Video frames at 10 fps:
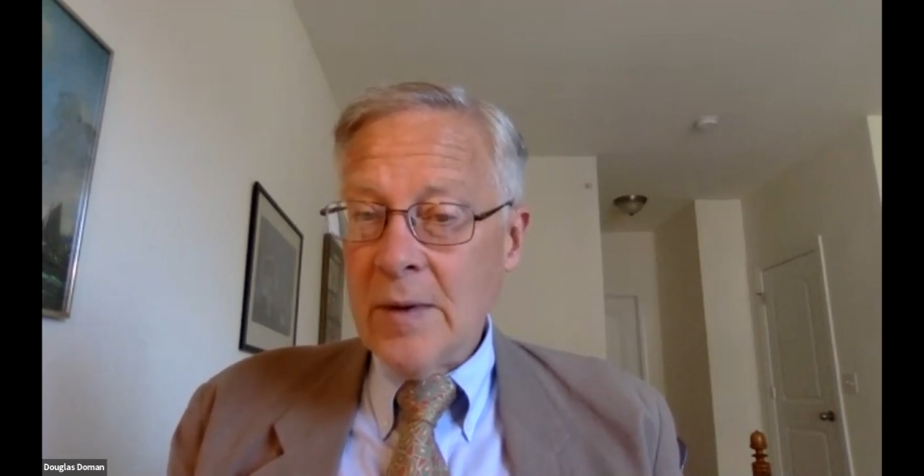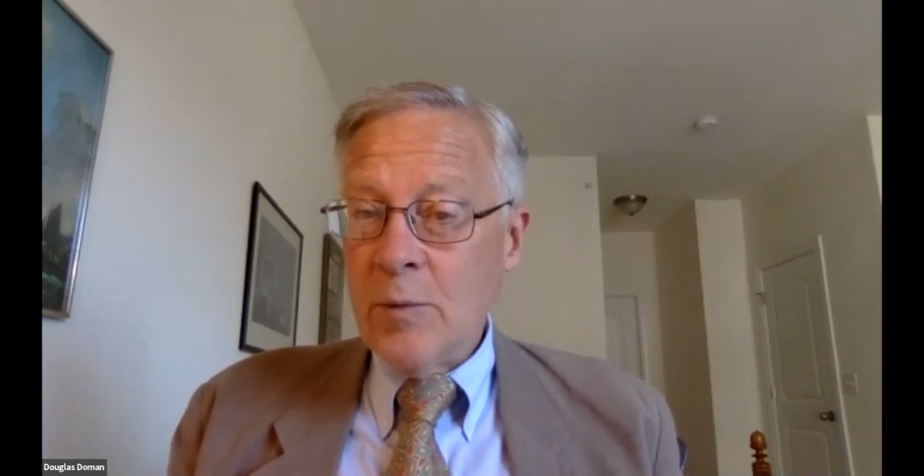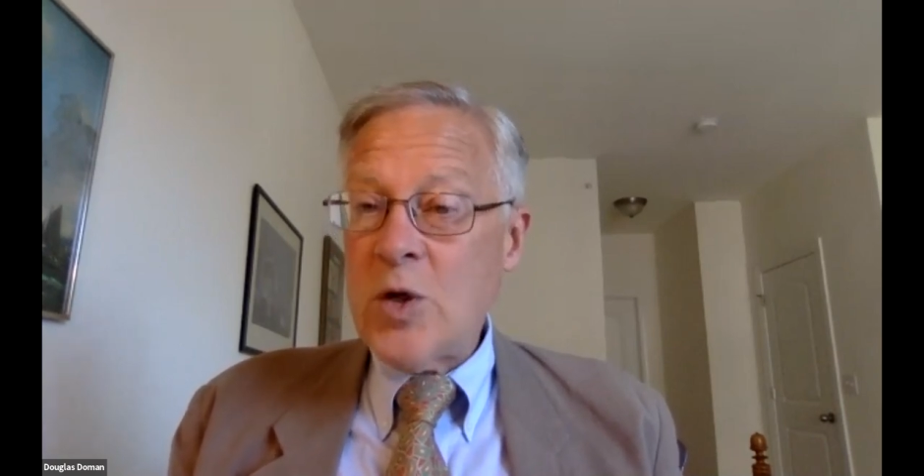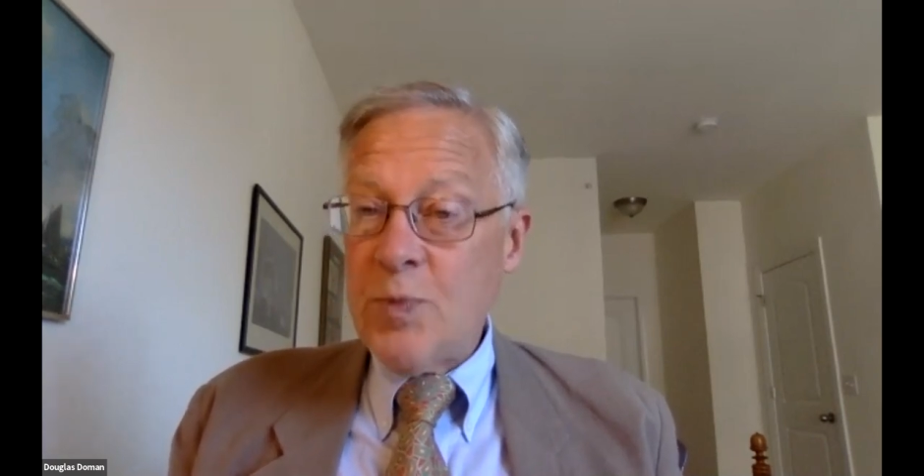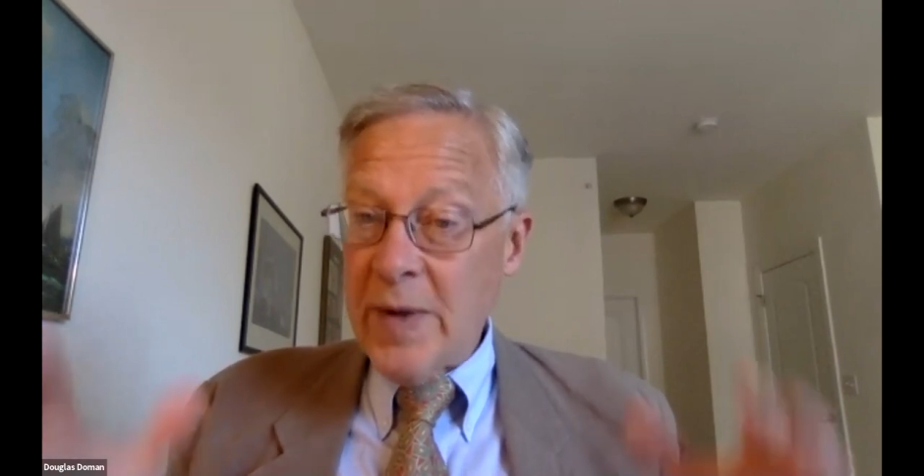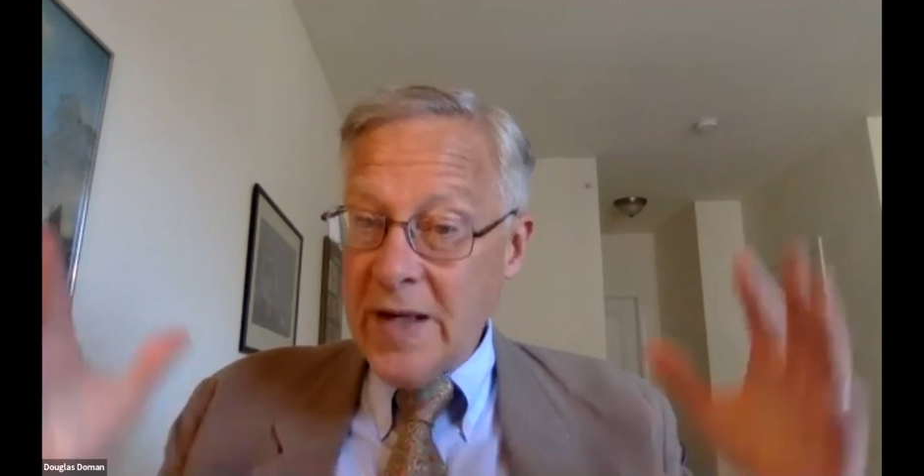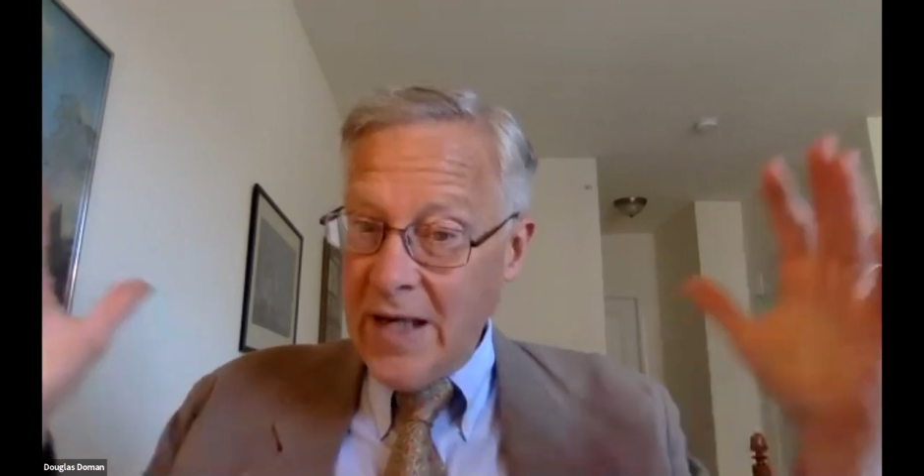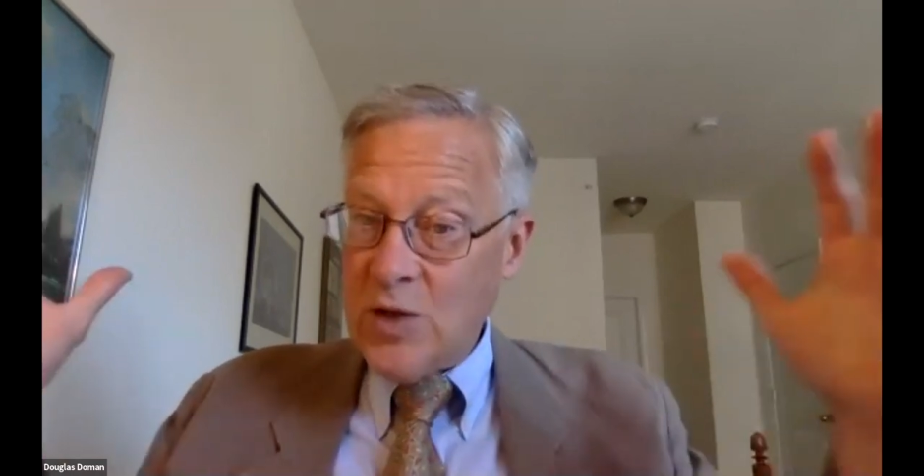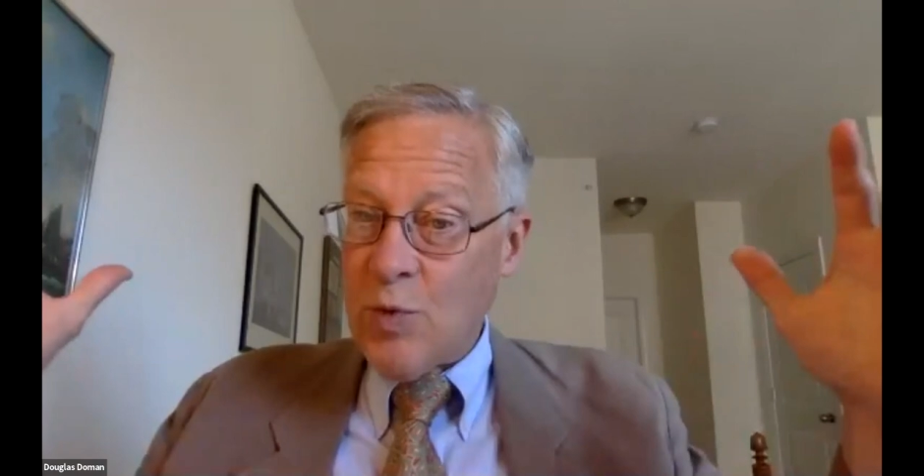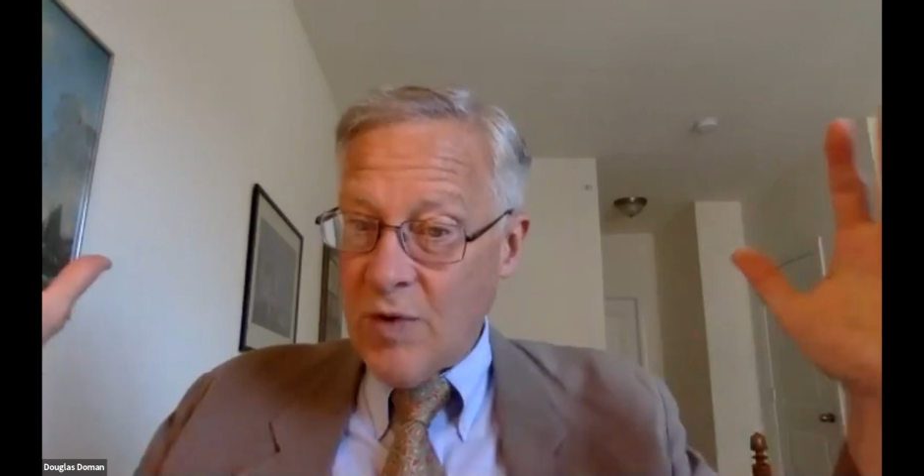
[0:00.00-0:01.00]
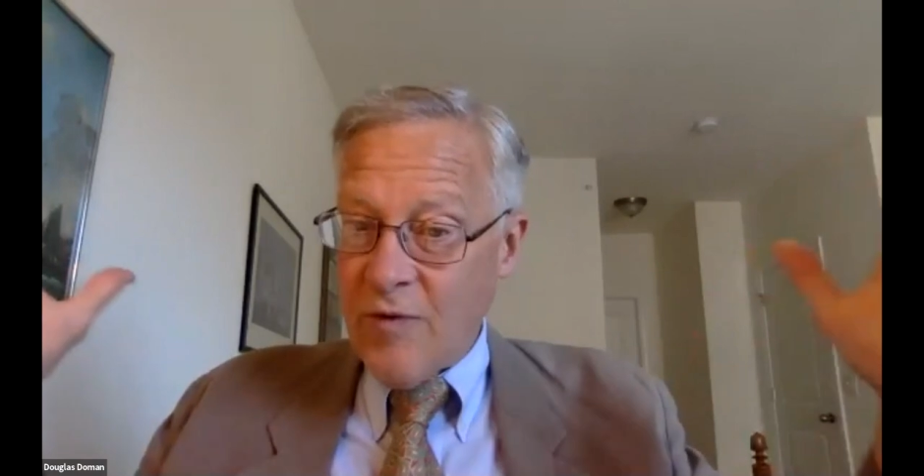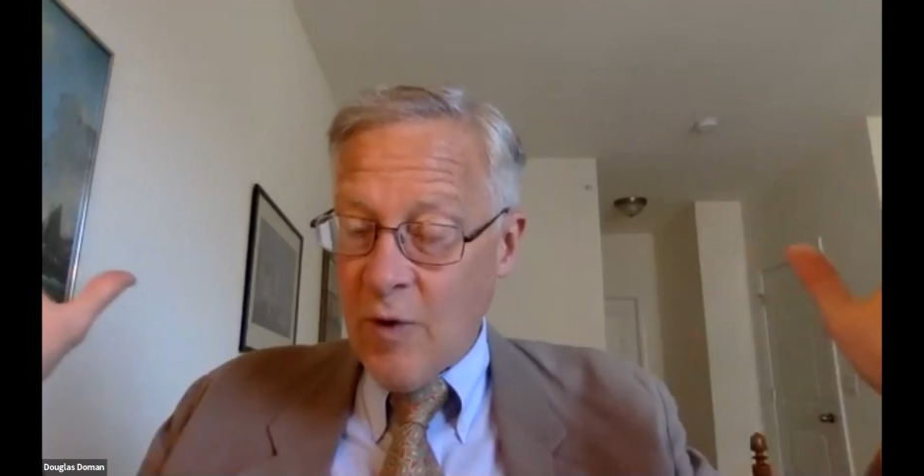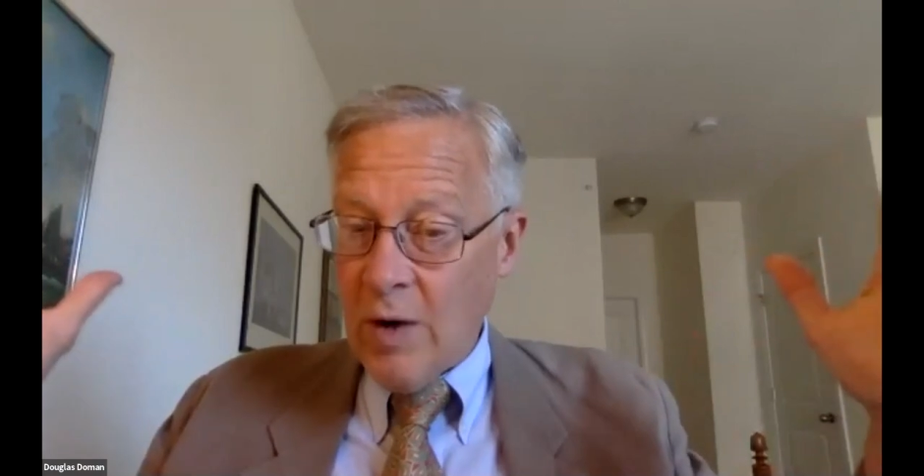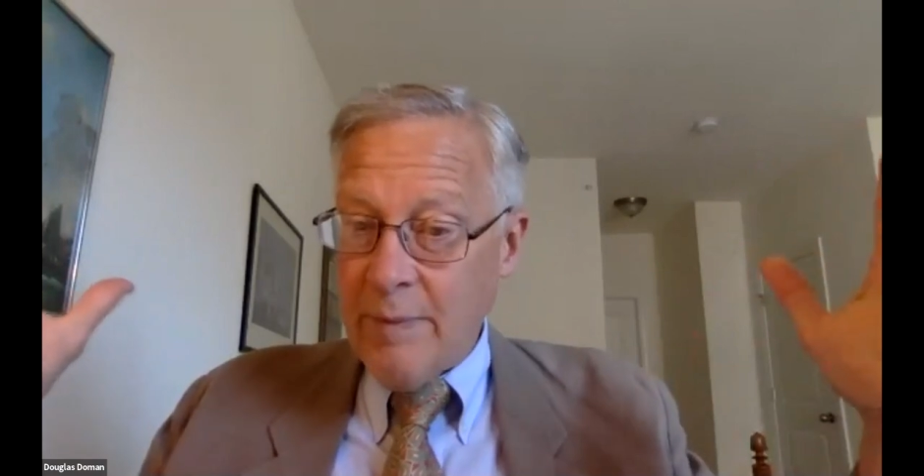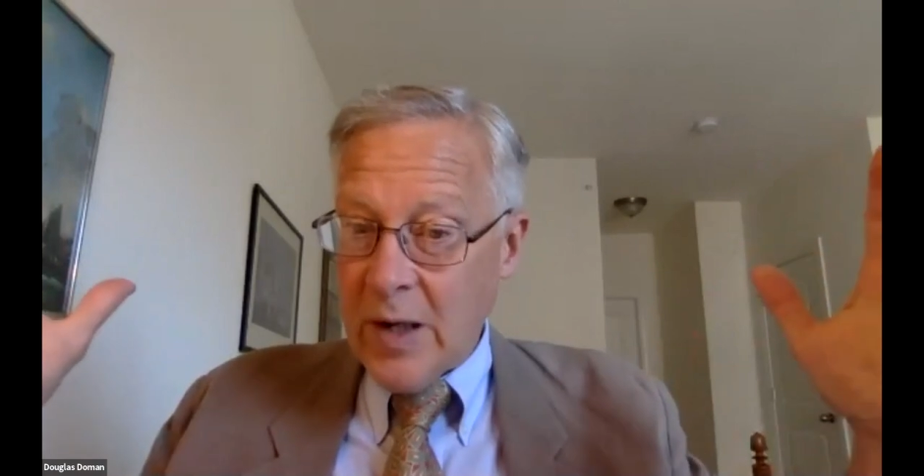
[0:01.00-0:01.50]
which begins with
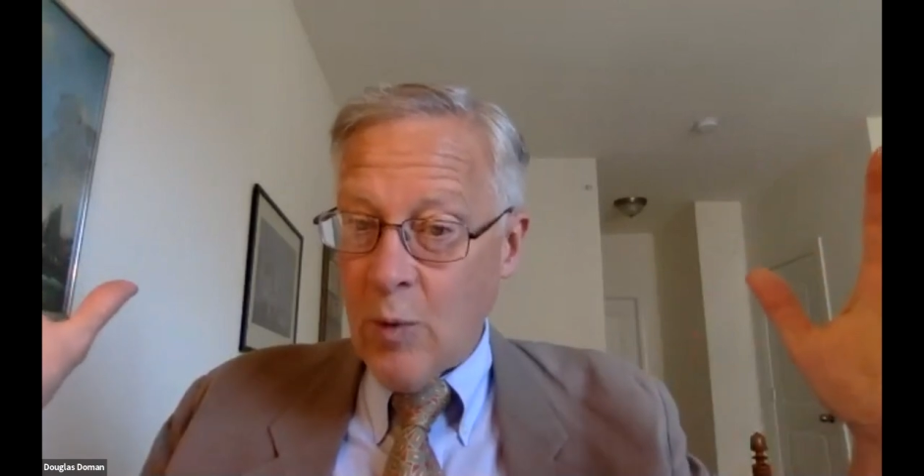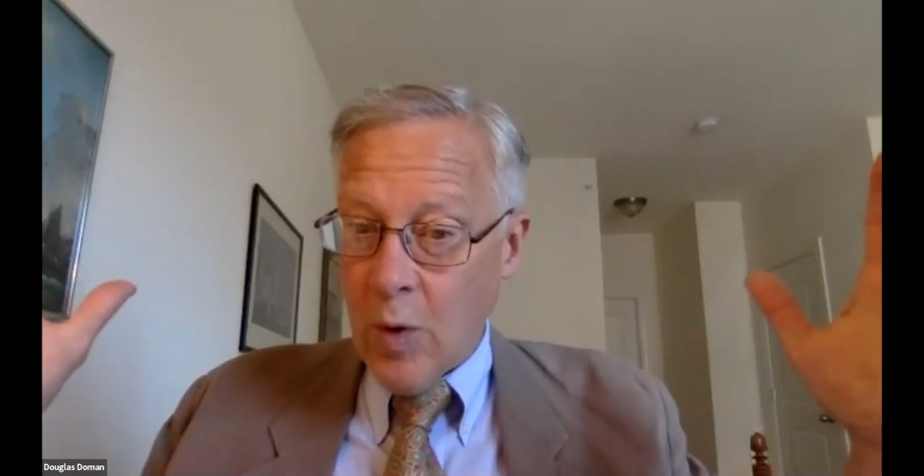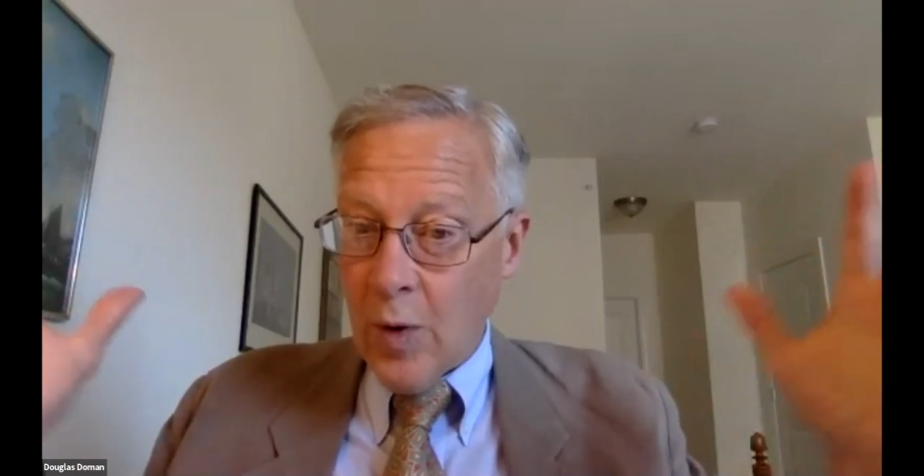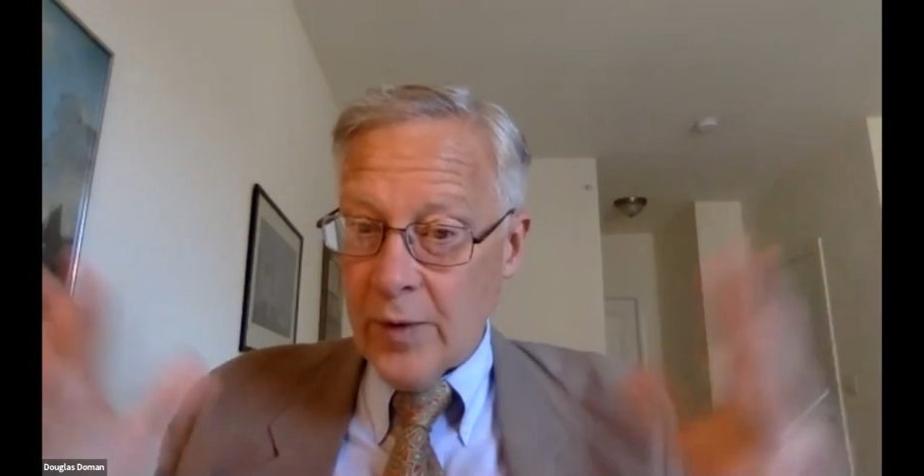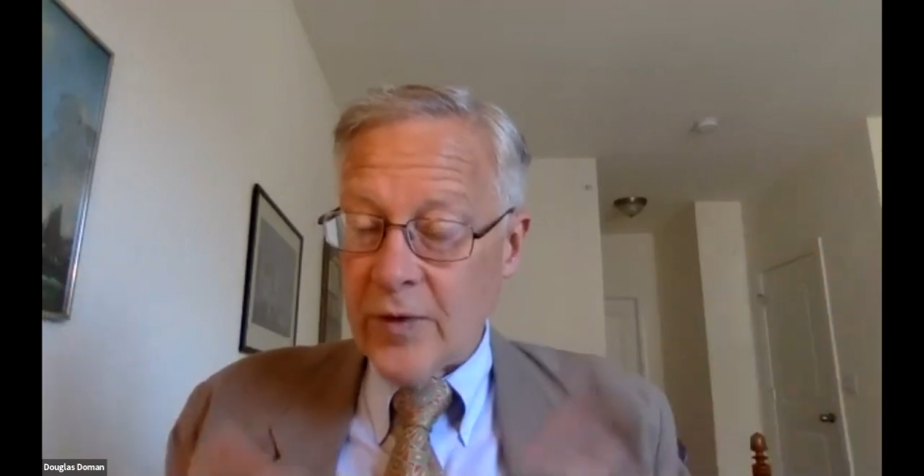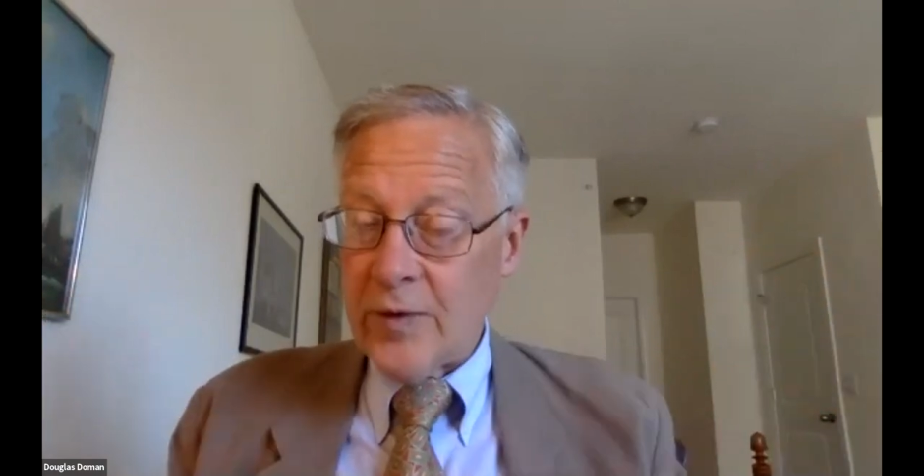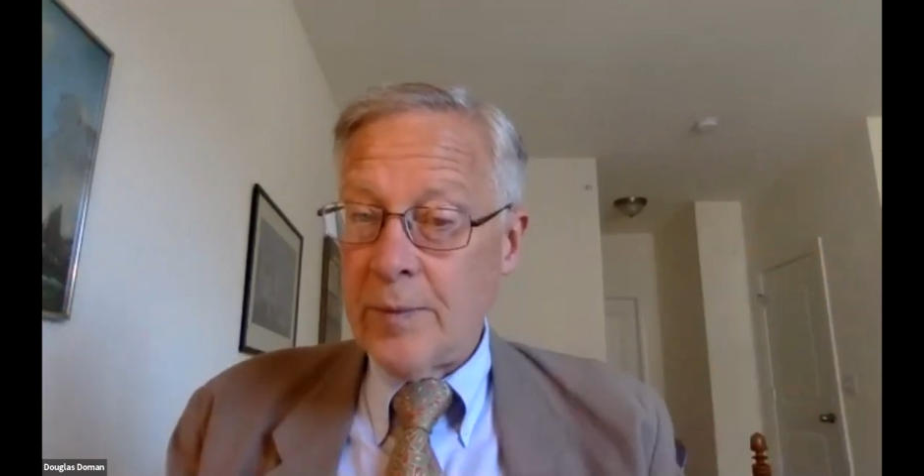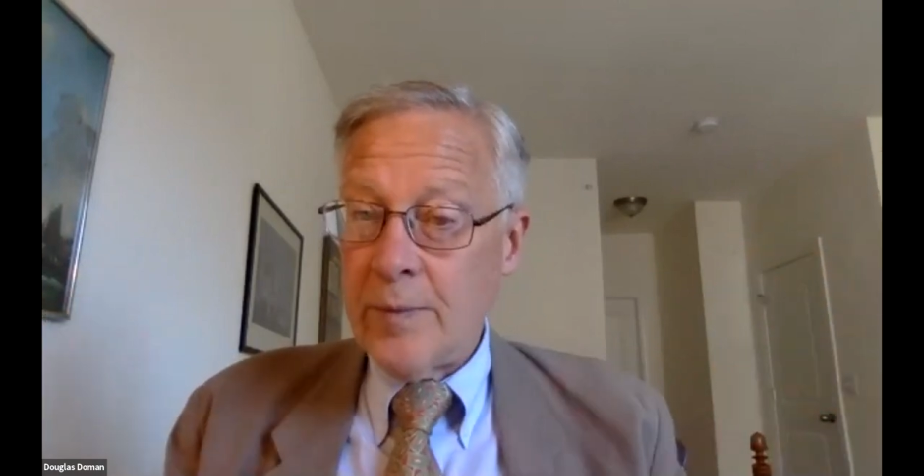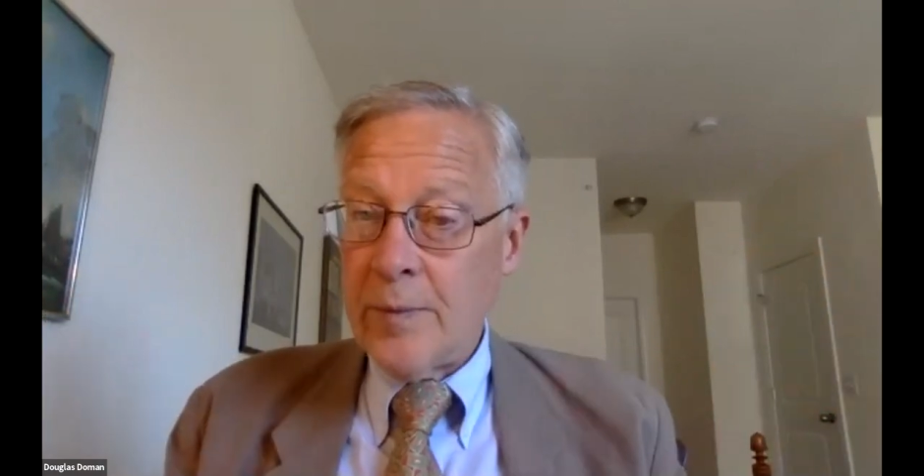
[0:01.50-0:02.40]
very big words.